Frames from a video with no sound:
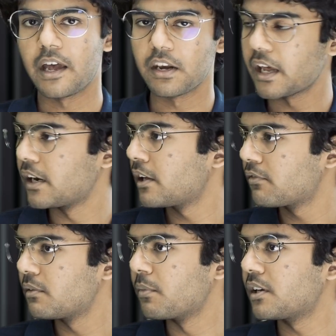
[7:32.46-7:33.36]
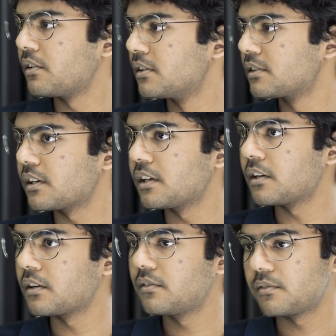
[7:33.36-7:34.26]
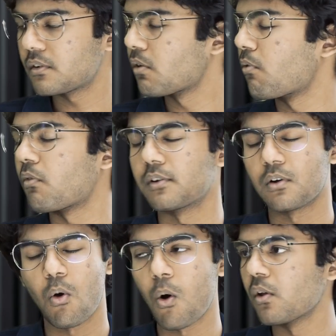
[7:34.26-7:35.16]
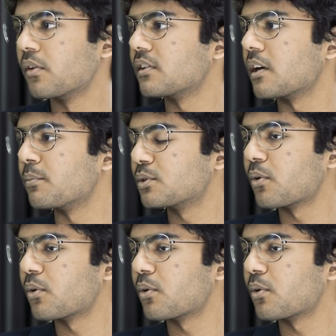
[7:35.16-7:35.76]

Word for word: and any of the materials I needed were all on time,